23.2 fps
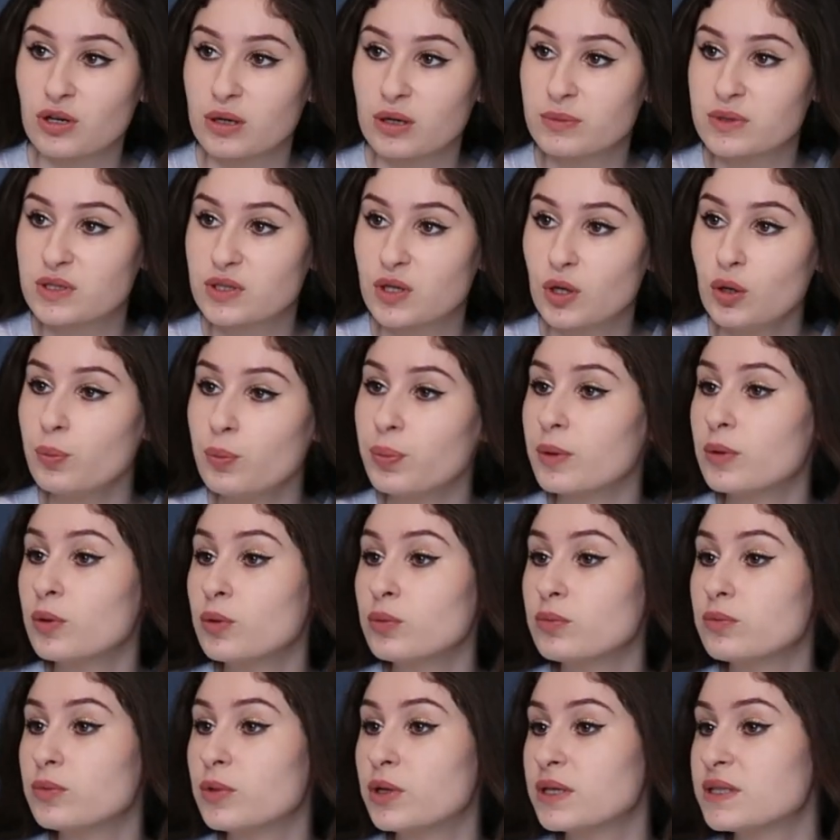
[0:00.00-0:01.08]
cream scoop.
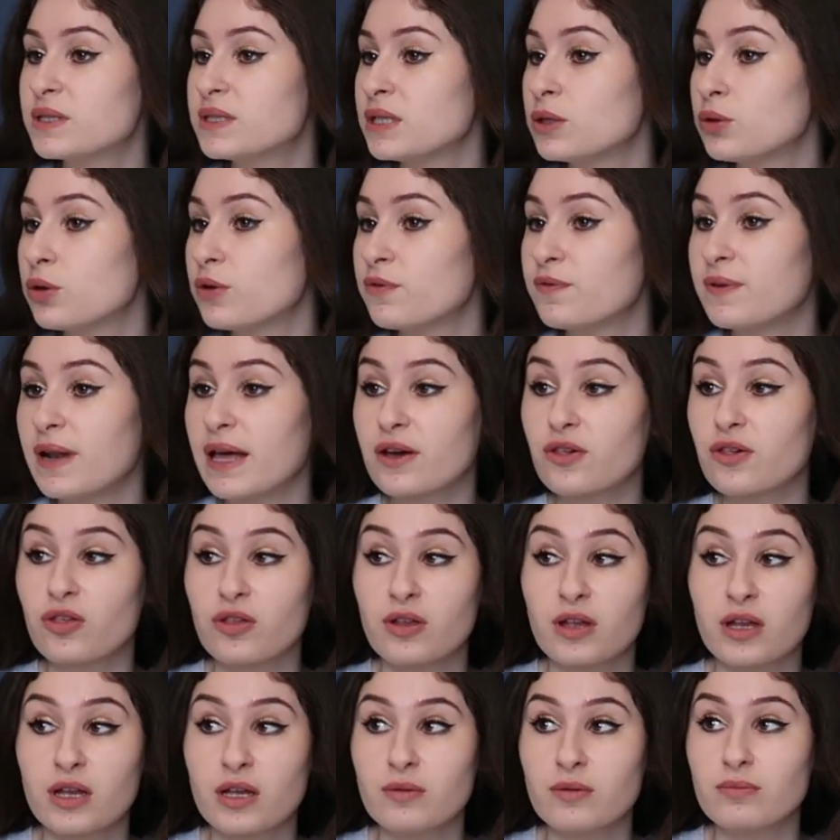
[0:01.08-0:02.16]
Oh, you can see your
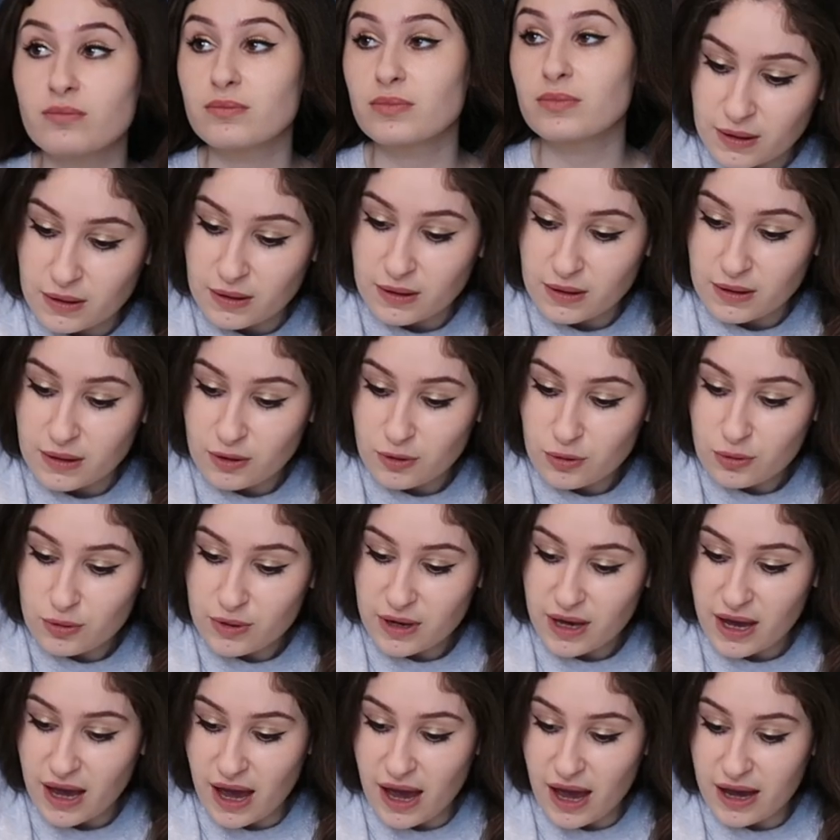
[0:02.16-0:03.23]
reflection in it.
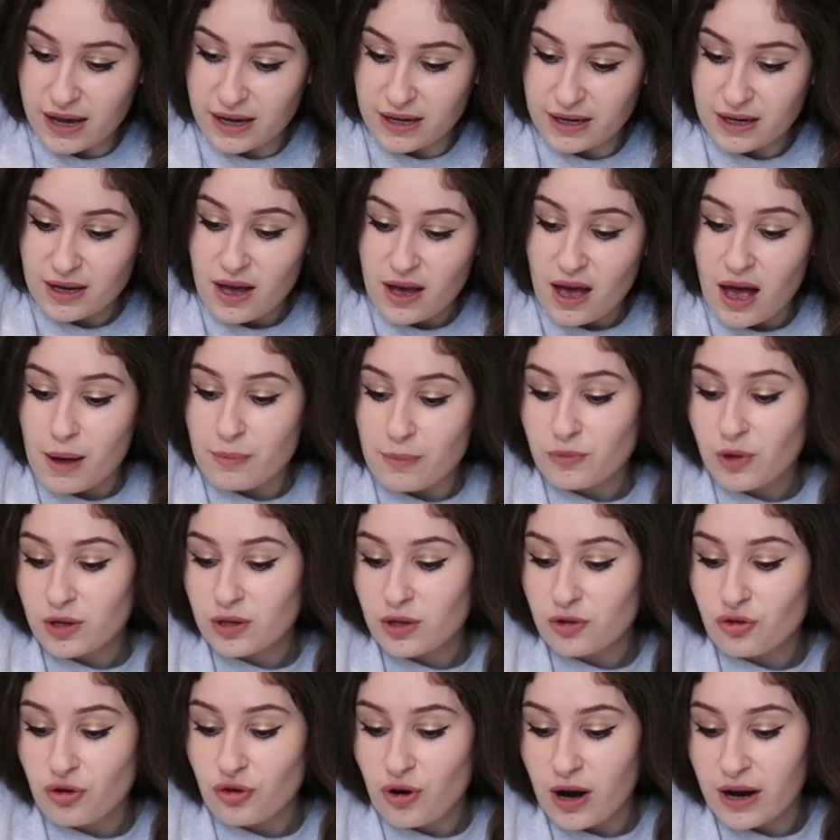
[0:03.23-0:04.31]
Okay, I'm
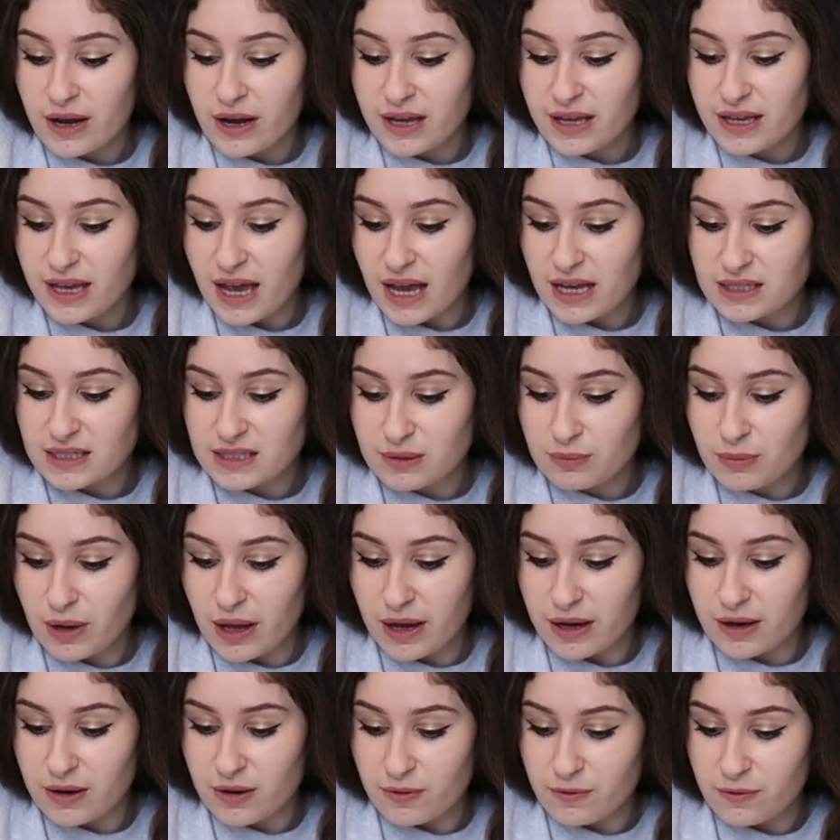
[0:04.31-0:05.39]
gonna try and get some
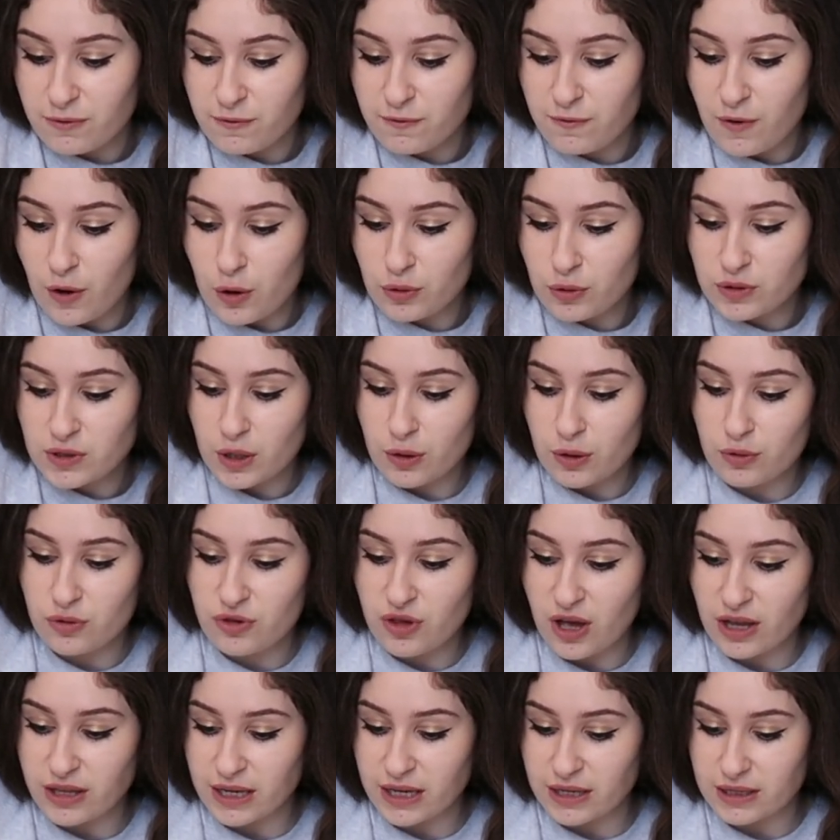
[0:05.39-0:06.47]
like
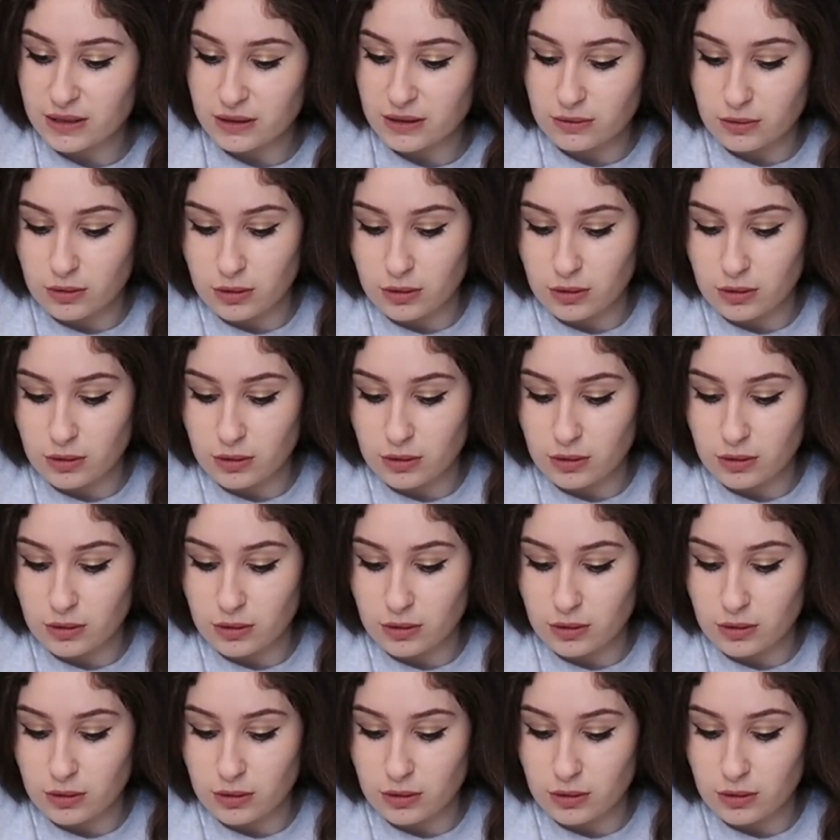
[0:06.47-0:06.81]
photogenic,